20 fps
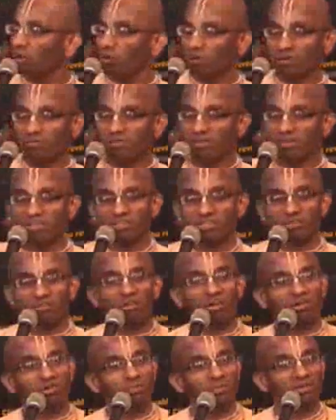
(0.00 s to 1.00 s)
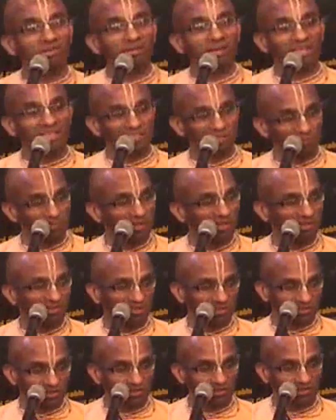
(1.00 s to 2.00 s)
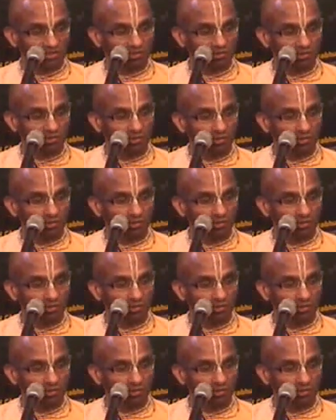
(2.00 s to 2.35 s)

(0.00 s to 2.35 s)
or even destructive material experiences.